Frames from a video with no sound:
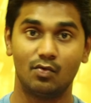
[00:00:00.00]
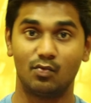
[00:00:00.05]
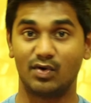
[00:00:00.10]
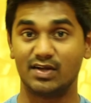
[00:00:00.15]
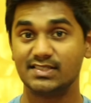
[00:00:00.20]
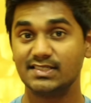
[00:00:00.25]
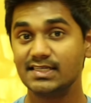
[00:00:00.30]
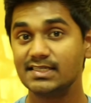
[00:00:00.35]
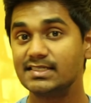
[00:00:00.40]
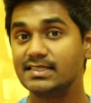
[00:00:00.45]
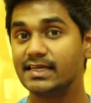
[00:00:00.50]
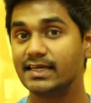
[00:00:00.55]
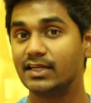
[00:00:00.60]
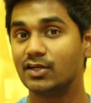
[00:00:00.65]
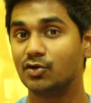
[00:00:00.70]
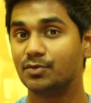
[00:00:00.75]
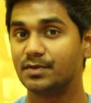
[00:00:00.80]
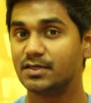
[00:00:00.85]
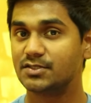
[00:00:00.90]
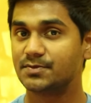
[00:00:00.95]
160
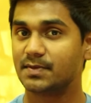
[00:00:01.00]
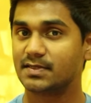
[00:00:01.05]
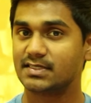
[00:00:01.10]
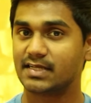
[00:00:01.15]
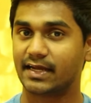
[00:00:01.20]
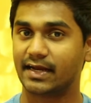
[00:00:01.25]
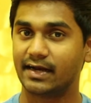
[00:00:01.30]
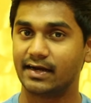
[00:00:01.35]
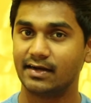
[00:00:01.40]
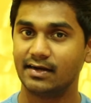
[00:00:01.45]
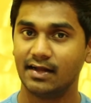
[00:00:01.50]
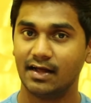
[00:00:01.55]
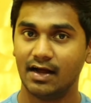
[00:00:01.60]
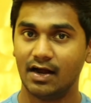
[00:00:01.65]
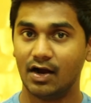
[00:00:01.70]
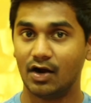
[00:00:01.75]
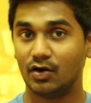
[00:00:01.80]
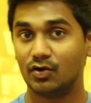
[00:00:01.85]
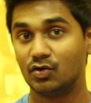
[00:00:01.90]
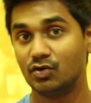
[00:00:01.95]
kilobits per second,
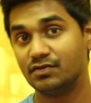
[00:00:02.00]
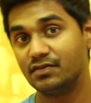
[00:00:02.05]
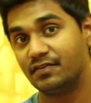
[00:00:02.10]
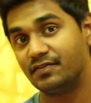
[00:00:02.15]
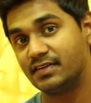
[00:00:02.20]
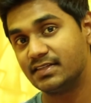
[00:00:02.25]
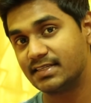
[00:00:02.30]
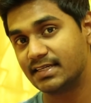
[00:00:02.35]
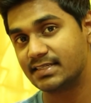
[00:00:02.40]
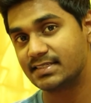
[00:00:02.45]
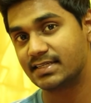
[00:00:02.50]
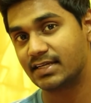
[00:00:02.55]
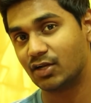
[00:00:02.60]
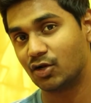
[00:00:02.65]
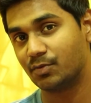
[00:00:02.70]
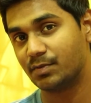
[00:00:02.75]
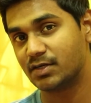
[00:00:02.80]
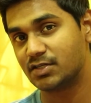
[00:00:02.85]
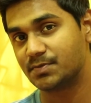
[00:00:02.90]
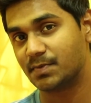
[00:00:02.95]
256
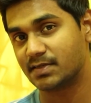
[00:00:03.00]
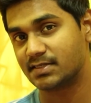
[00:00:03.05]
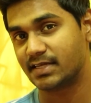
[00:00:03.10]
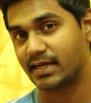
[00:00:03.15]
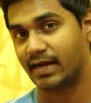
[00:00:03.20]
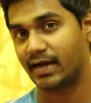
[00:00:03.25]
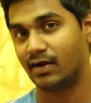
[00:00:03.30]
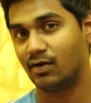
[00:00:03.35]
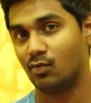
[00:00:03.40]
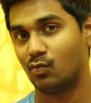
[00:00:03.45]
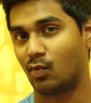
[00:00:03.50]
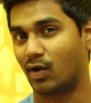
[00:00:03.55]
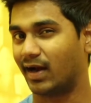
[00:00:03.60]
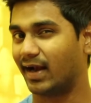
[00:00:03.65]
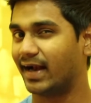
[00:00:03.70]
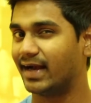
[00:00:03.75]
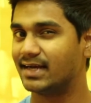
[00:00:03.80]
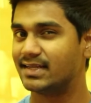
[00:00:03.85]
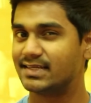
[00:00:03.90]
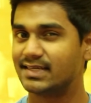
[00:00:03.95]
kilobits per second,
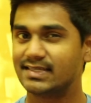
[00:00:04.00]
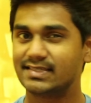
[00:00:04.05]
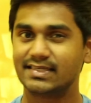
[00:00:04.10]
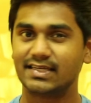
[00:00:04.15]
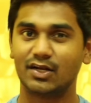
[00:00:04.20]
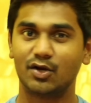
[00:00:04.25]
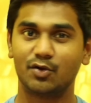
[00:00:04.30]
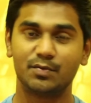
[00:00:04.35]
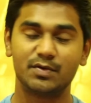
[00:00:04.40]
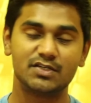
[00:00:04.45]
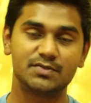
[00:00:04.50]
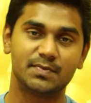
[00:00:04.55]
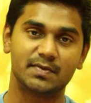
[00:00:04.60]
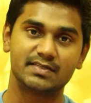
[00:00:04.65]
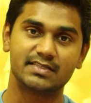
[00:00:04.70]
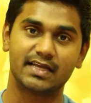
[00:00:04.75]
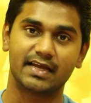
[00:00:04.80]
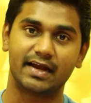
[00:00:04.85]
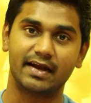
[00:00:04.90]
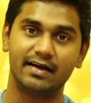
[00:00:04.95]
196 kilobits per
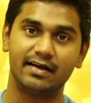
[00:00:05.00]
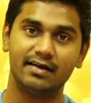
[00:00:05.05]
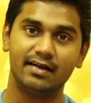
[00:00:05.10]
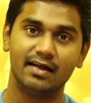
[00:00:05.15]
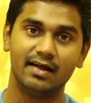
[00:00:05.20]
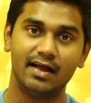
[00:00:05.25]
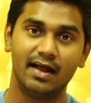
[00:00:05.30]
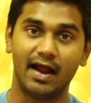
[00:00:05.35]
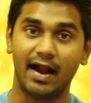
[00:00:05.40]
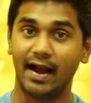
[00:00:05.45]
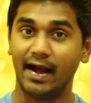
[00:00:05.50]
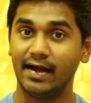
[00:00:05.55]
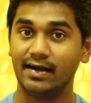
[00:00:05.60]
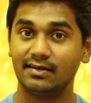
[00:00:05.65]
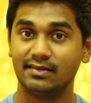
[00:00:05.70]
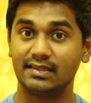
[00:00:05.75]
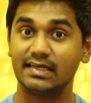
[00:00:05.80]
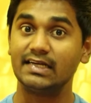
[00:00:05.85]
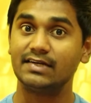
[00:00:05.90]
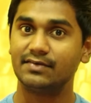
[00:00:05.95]
second
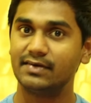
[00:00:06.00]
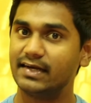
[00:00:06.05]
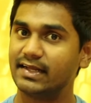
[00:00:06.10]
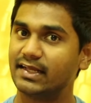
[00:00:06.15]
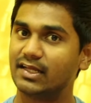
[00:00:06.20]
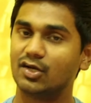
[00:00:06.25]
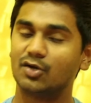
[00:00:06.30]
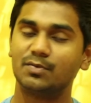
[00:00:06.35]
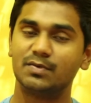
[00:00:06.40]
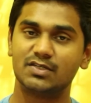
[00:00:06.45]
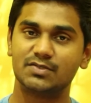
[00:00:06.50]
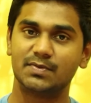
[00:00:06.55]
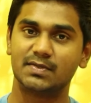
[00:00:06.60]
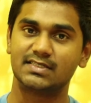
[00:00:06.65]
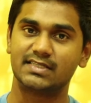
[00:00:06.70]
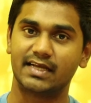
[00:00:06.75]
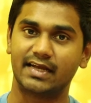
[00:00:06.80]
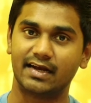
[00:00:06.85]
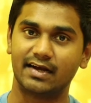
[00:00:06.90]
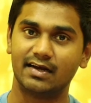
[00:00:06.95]
and 320 kilobits per
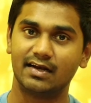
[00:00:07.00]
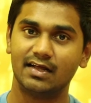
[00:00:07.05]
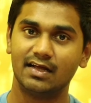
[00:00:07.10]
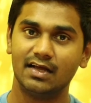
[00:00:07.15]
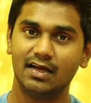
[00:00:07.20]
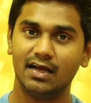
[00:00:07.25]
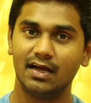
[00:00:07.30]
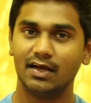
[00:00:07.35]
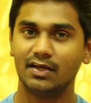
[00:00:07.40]
second.